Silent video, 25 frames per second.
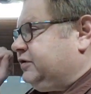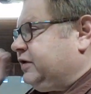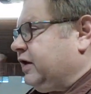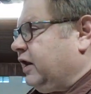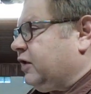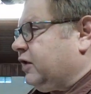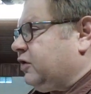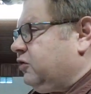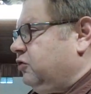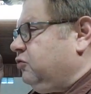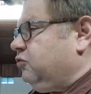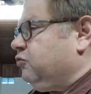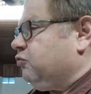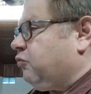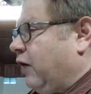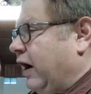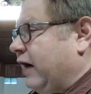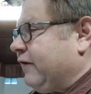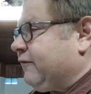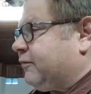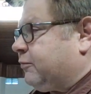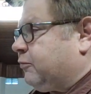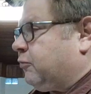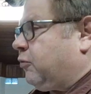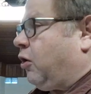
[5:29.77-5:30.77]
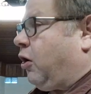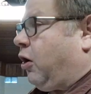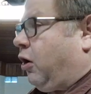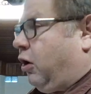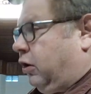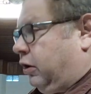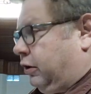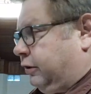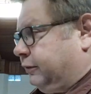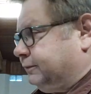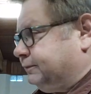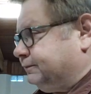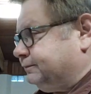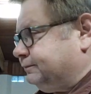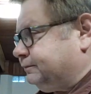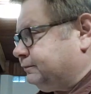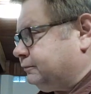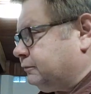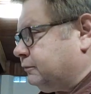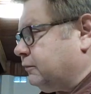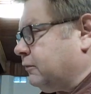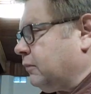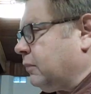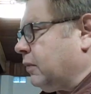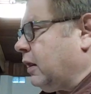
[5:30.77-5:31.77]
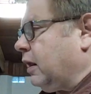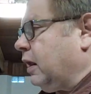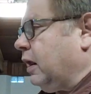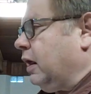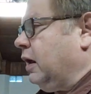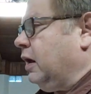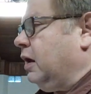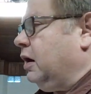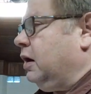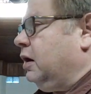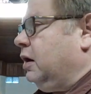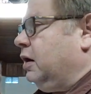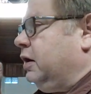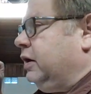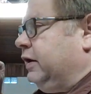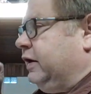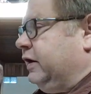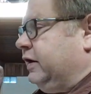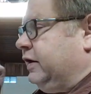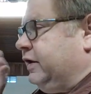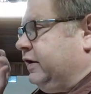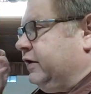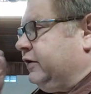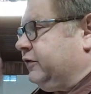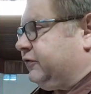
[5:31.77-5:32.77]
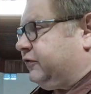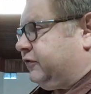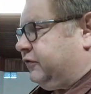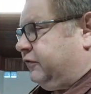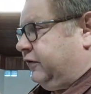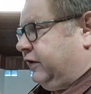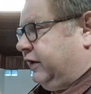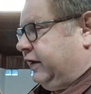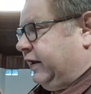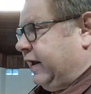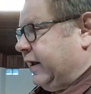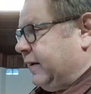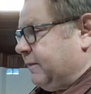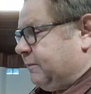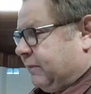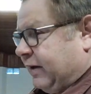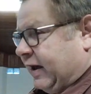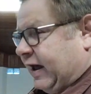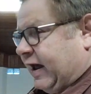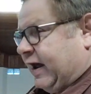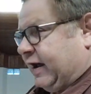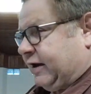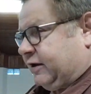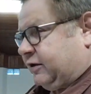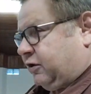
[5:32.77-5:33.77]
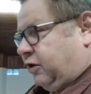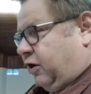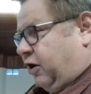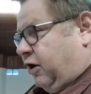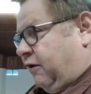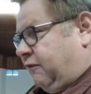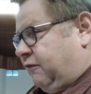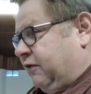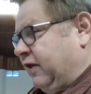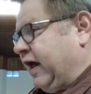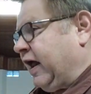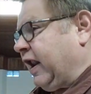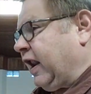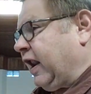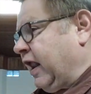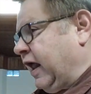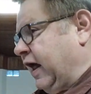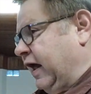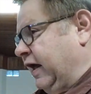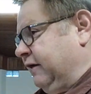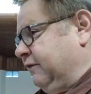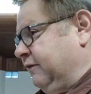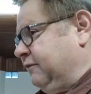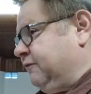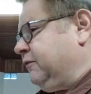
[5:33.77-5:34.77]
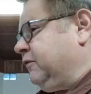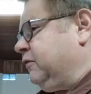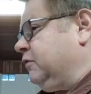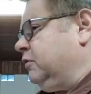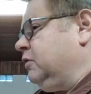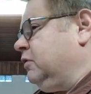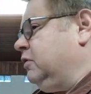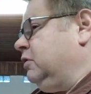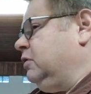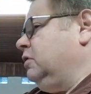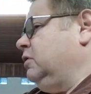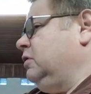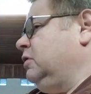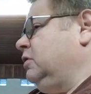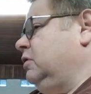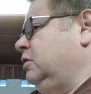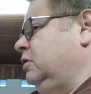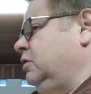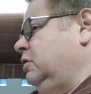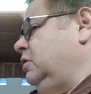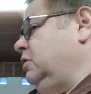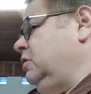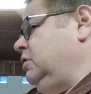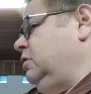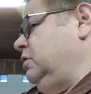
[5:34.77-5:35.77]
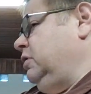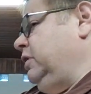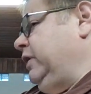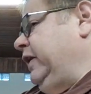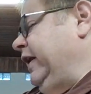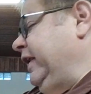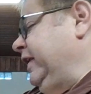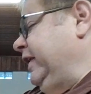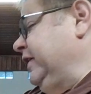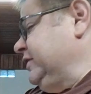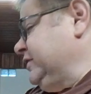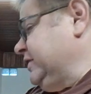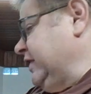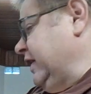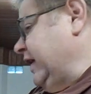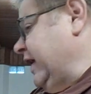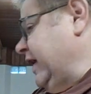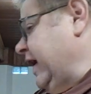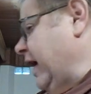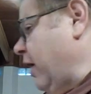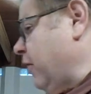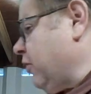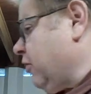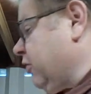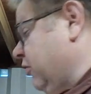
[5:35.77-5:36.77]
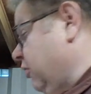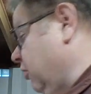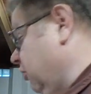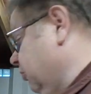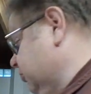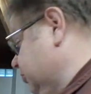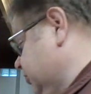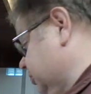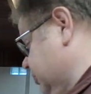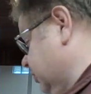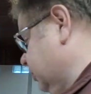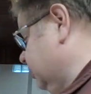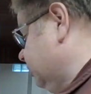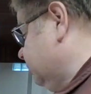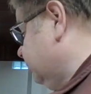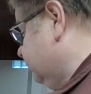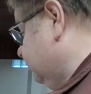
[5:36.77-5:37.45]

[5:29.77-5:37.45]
telling you right from wrong. It is the impact of that life. It is a counterculture,